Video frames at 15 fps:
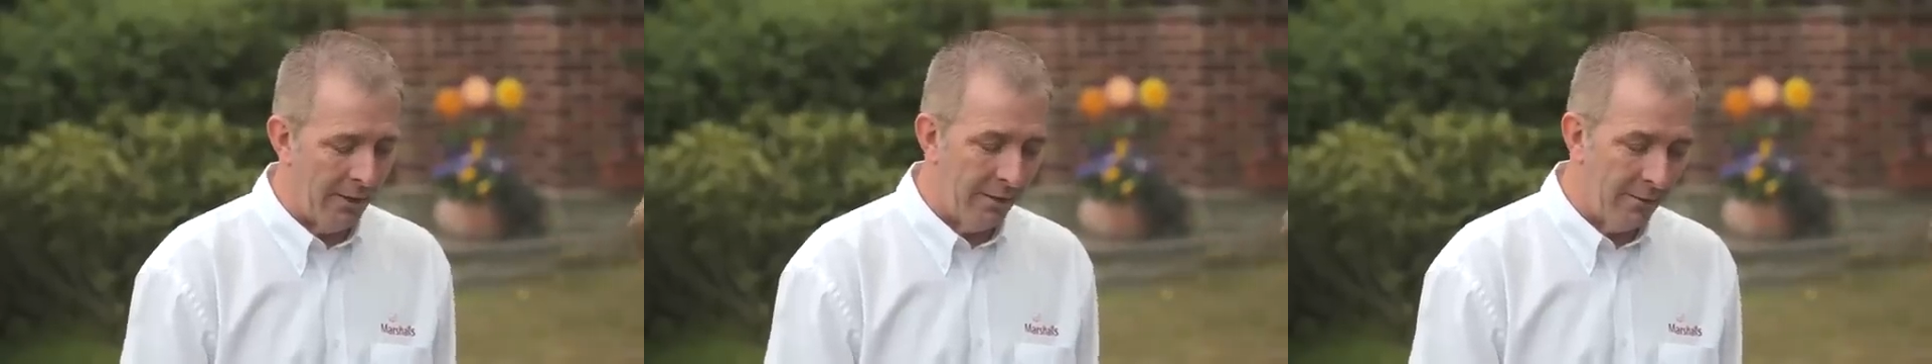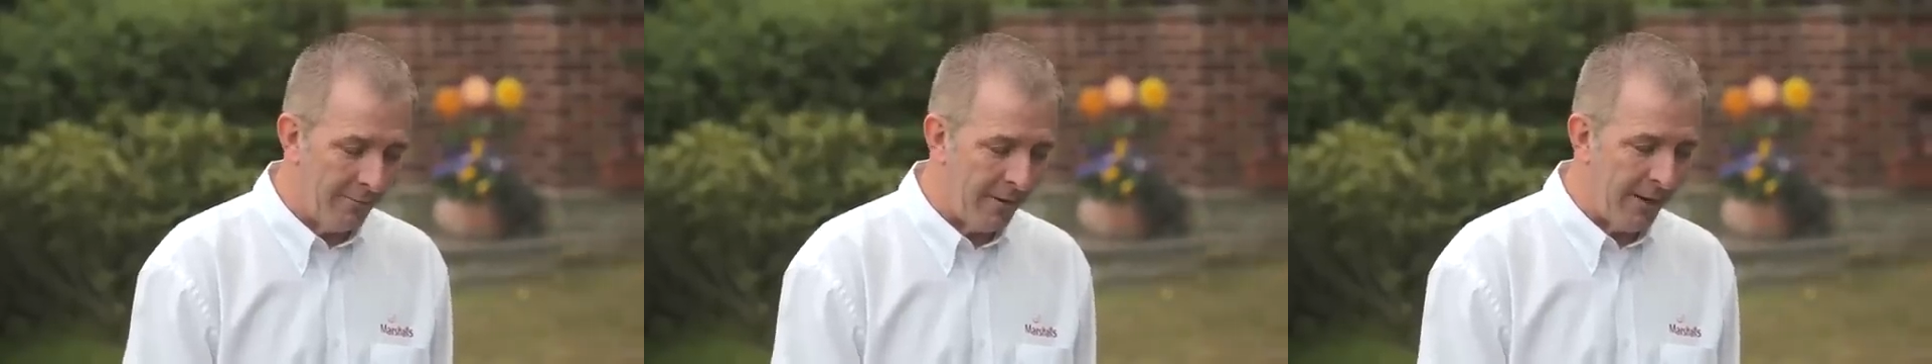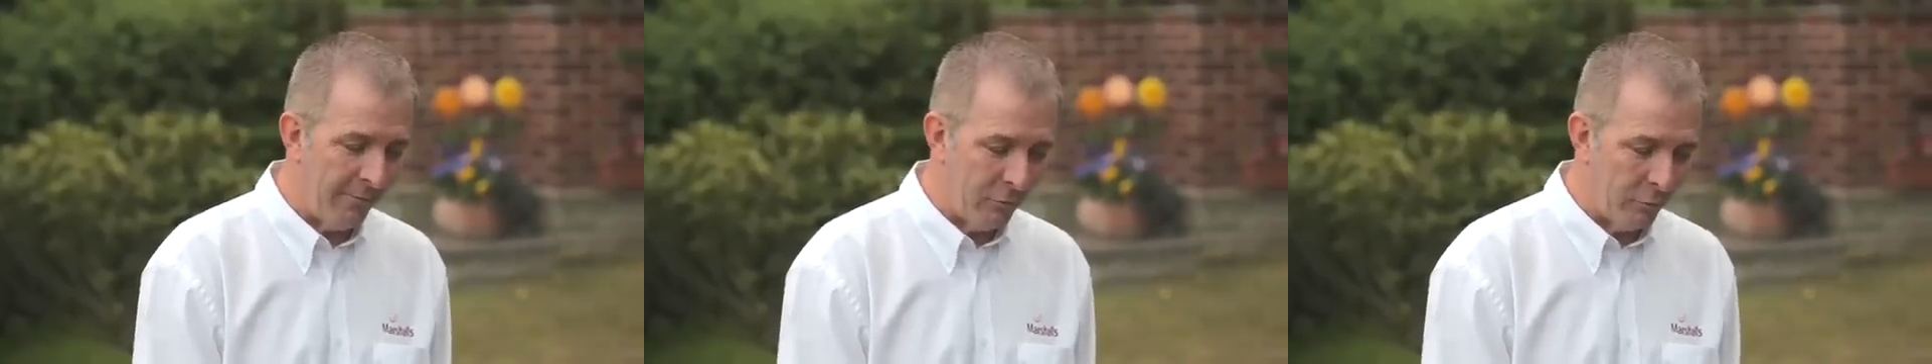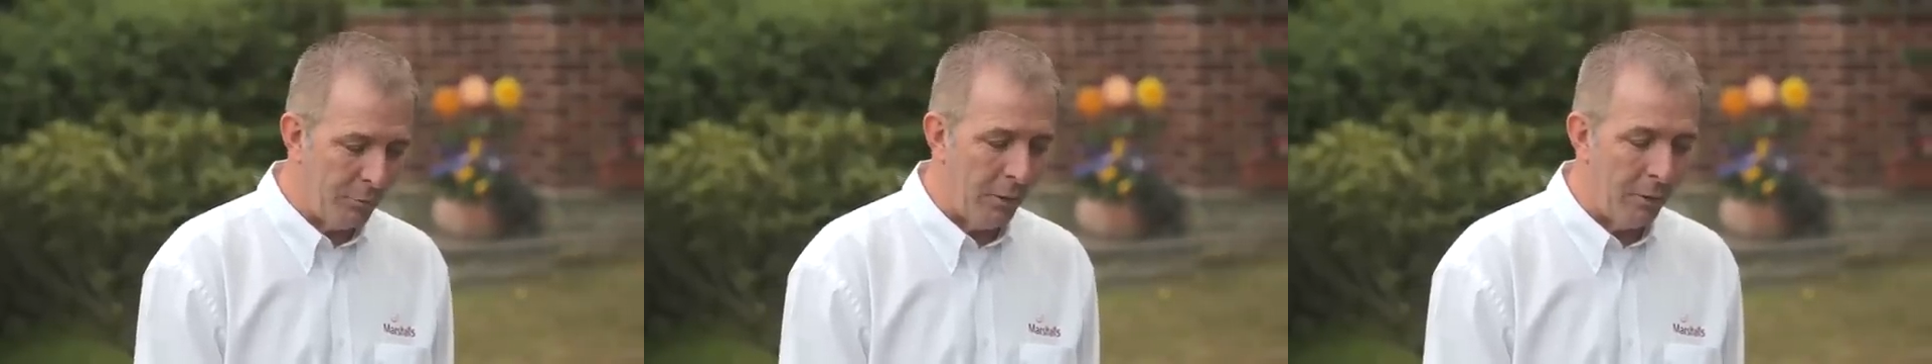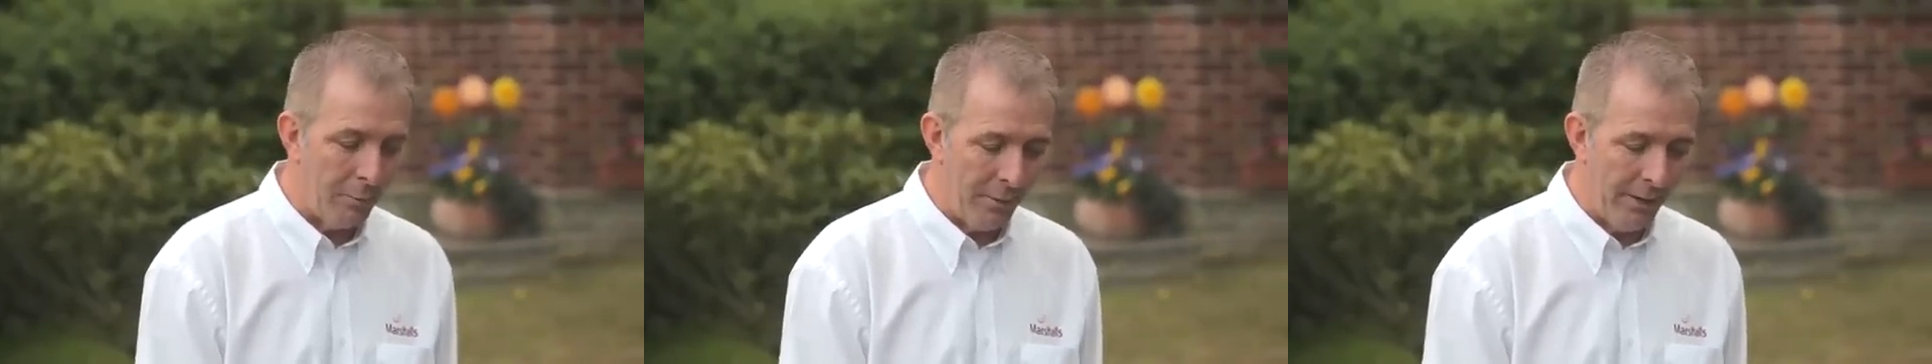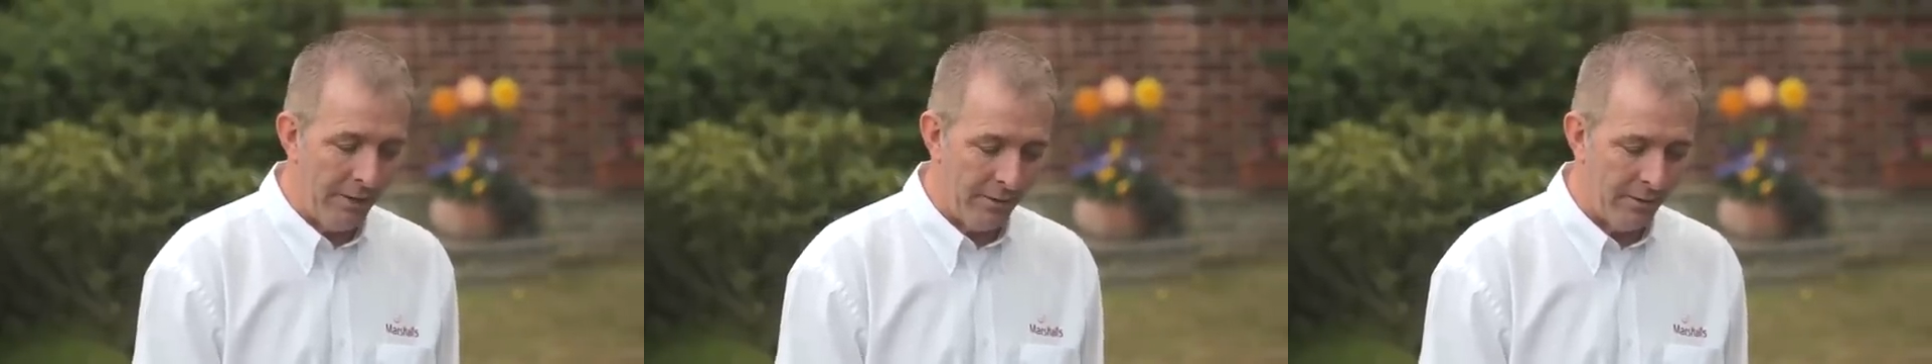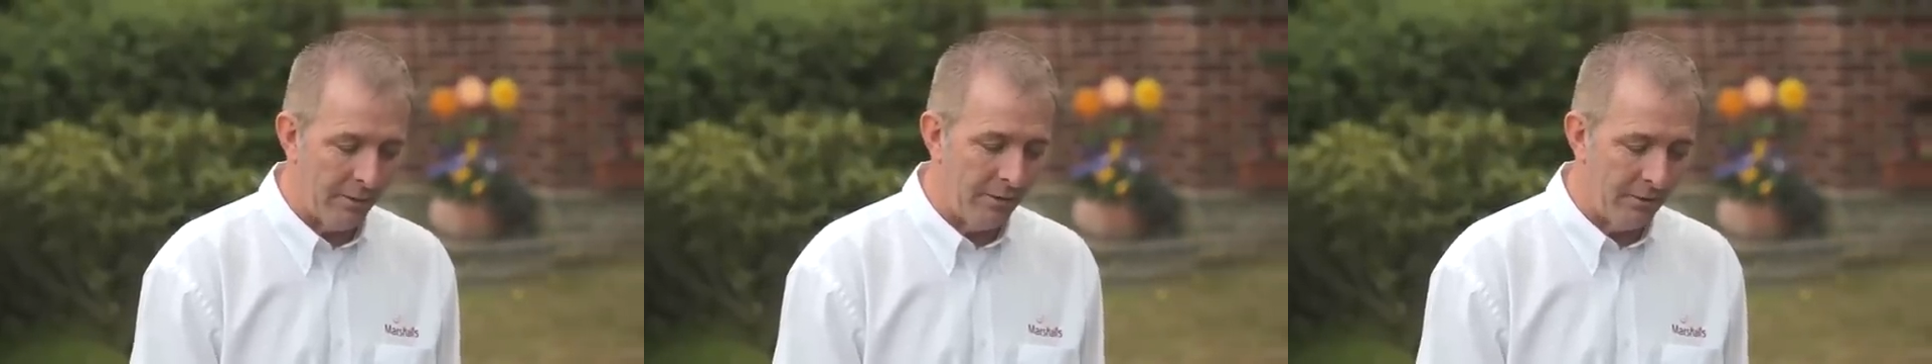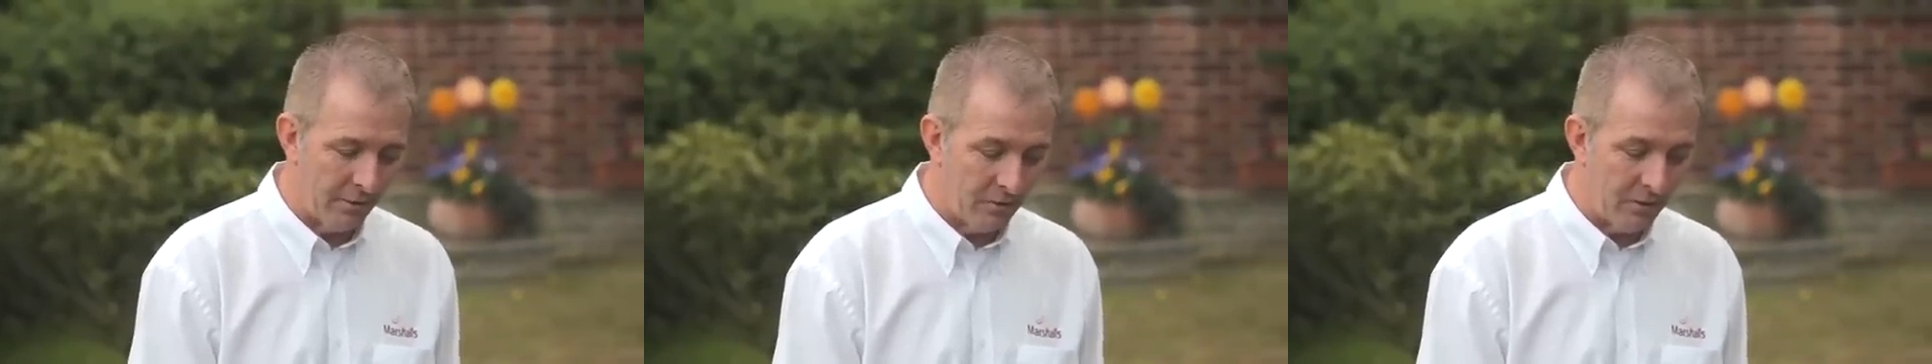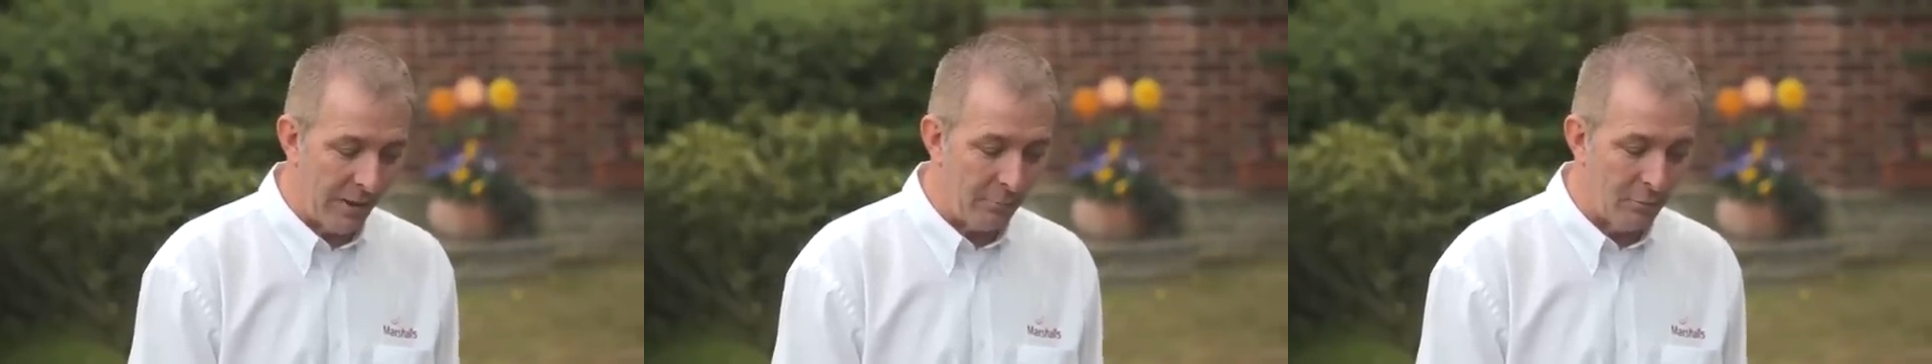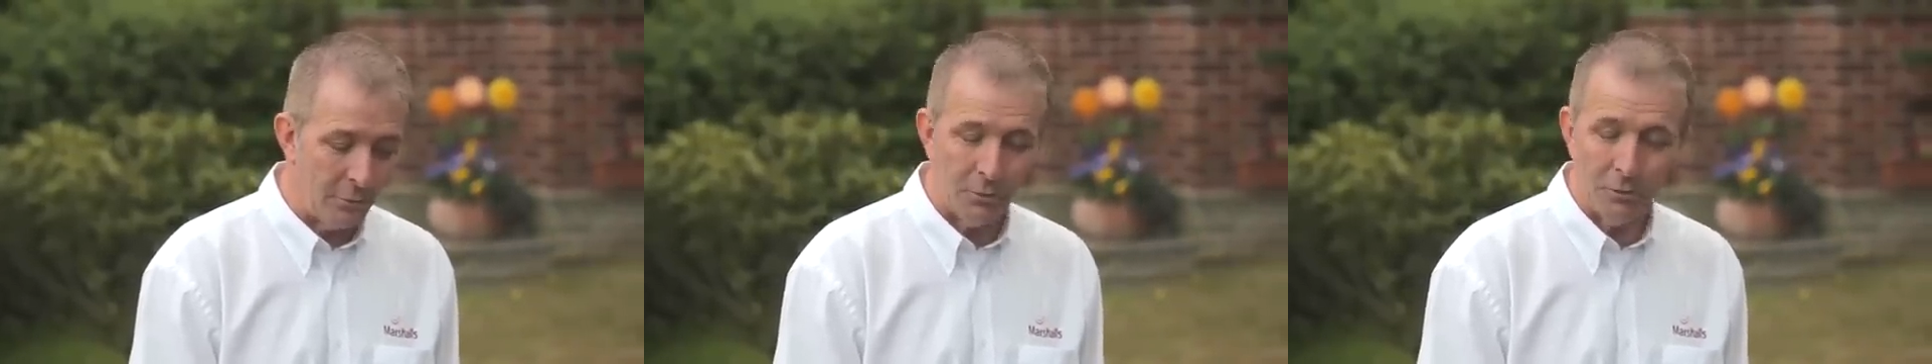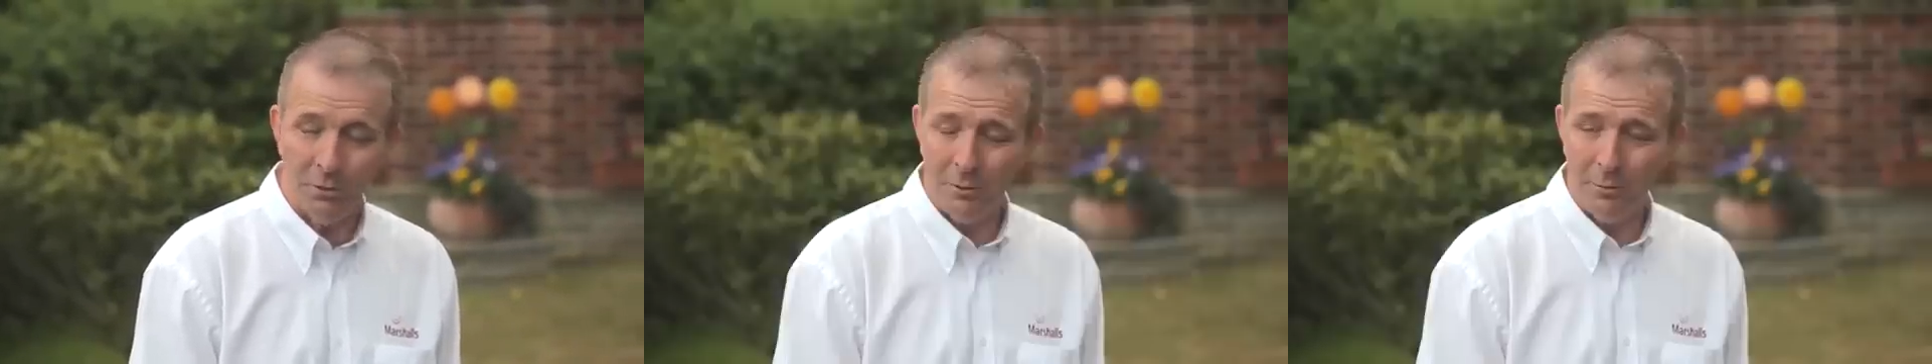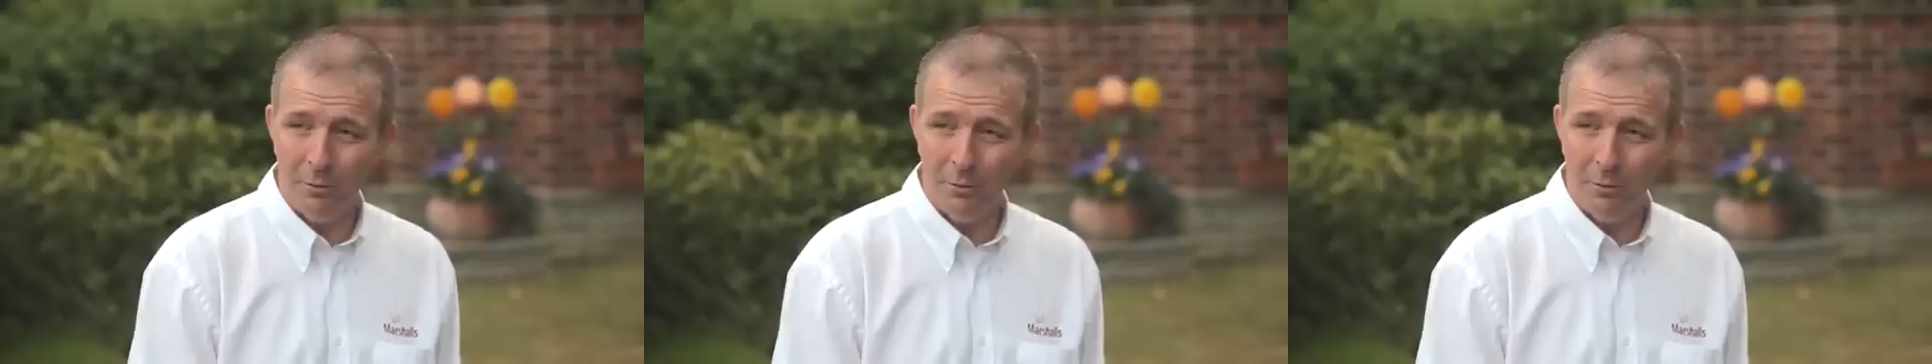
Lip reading: the 5-spot bed is acceptable,